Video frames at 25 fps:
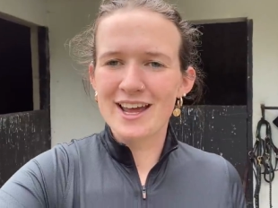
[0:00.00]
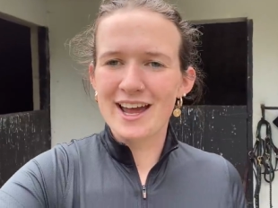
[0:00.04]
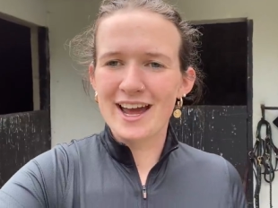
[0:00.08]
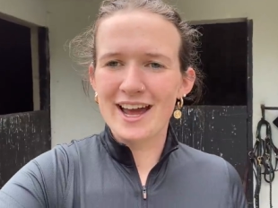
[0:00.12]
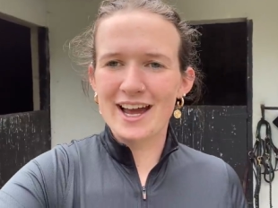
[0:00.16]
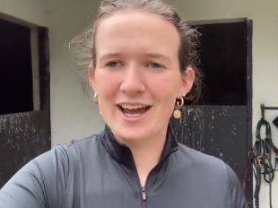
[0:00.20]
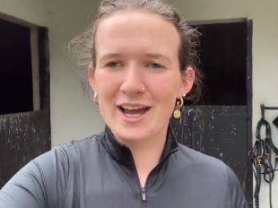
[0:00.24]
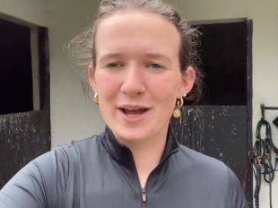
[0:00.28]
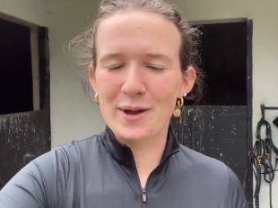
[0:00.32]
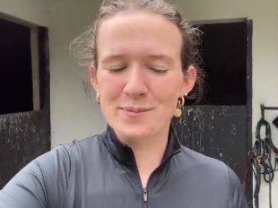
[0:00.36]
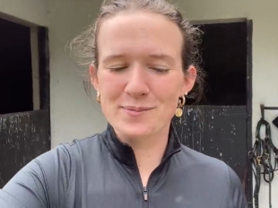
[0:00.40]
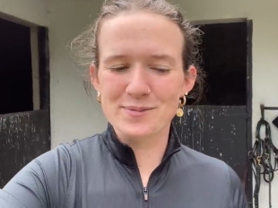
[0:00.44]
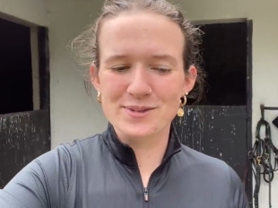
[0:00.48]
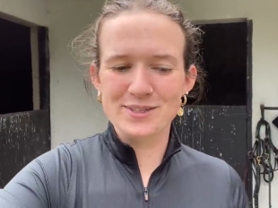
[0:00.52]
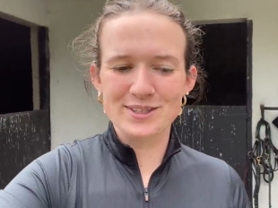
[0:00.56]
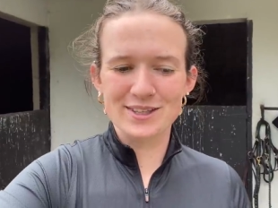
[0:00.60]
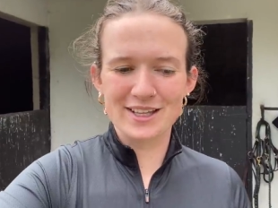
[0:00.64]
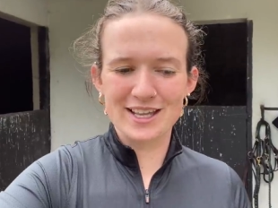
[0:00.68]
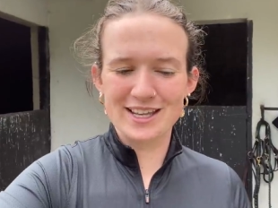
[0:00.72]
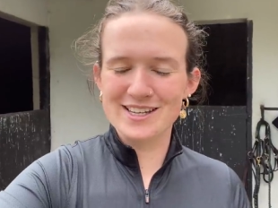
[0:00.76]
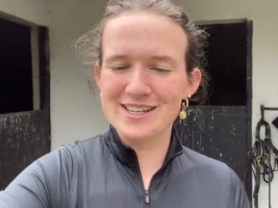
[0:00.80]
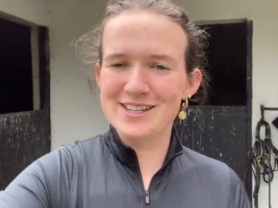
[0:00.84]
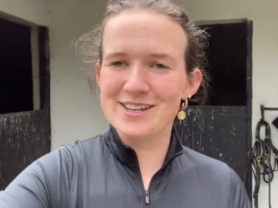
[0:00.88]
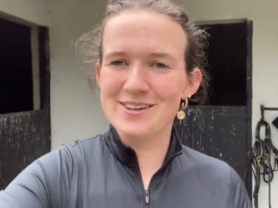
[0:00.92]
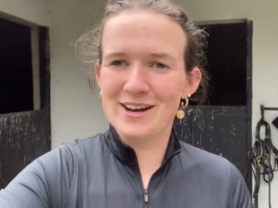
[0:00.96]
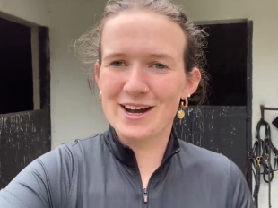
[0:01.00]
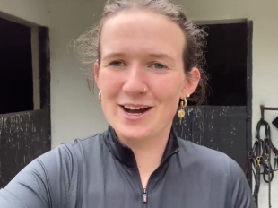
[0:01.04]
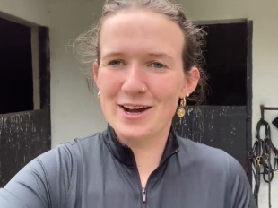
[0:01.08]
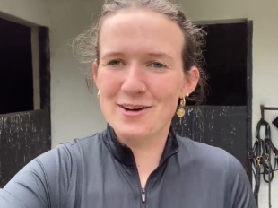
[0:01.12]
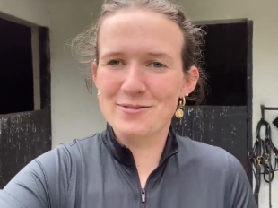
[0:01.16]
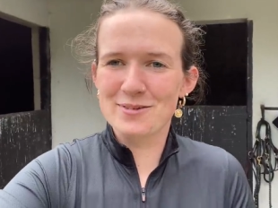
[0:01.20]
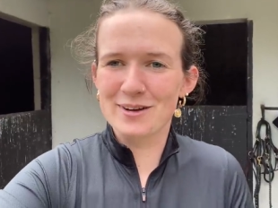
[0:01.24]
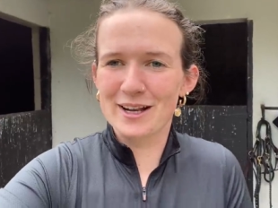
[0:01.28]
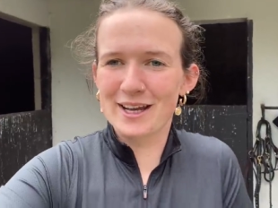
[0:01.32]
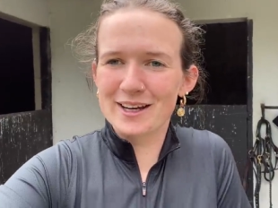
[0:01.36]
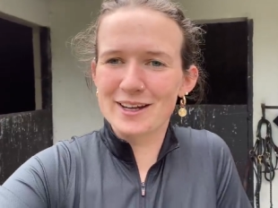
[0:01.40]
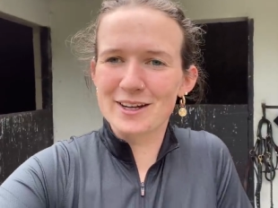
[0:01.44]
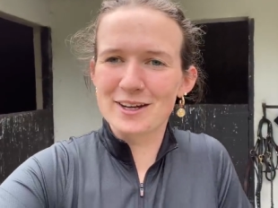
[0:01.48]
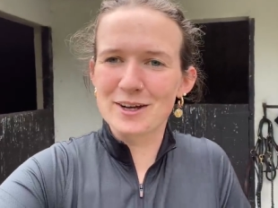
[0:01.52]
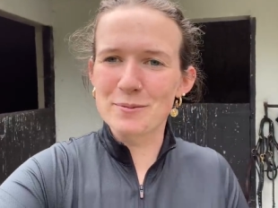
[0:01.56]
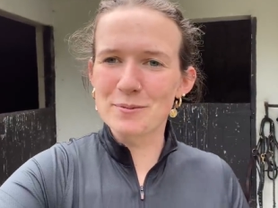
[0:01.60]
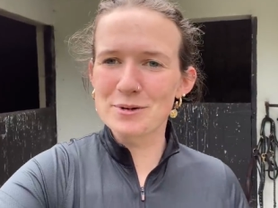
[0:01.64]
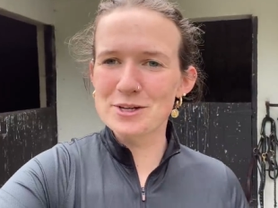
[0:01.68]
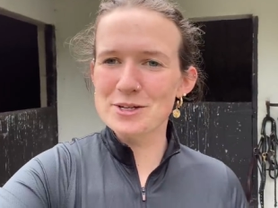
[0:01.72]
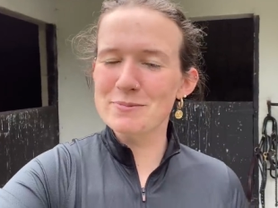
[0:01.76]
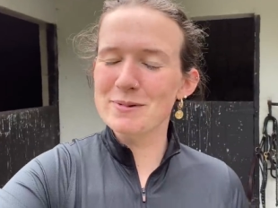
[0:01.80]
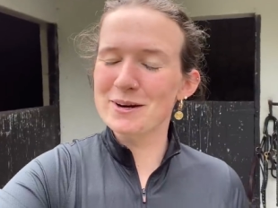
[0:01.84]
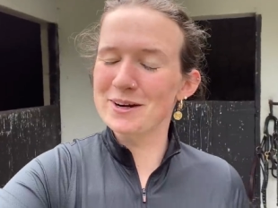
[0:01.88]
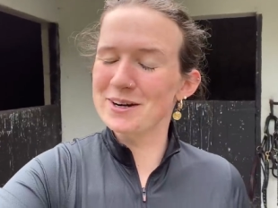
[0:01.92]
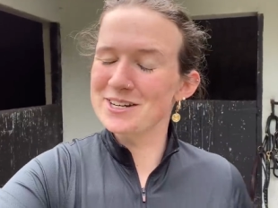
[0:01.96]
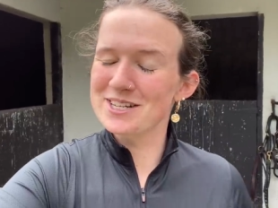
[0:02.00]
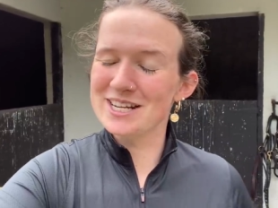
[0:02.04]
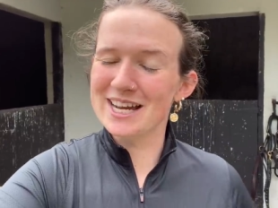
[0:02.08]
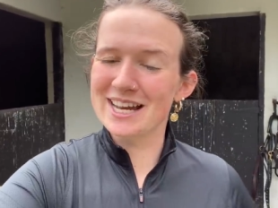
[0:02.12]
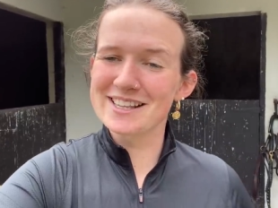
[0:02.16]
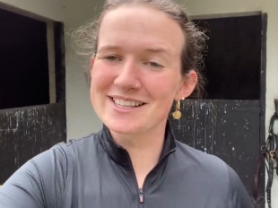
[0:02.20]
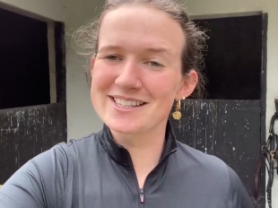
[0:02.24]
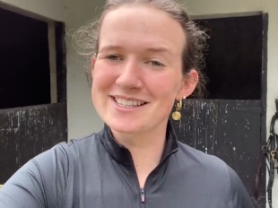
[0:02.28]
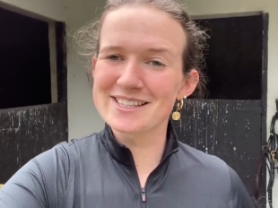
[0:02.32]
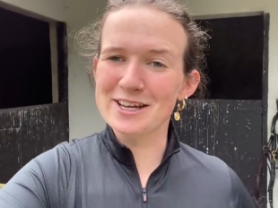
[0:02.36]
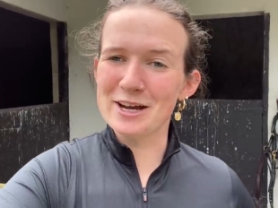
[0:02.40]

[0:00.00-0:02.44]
so then you have like a much better chance